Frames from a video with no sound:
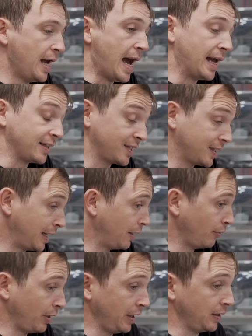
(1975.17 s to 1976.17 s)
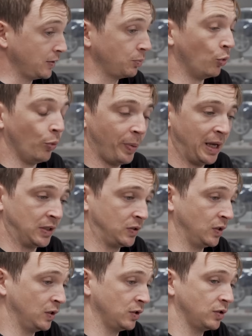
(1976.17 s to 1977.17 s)
ancillaries, more
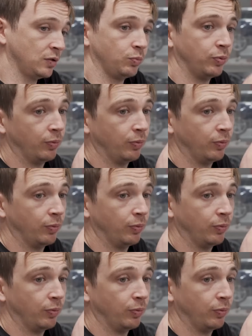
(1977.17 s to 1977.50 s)
pistons,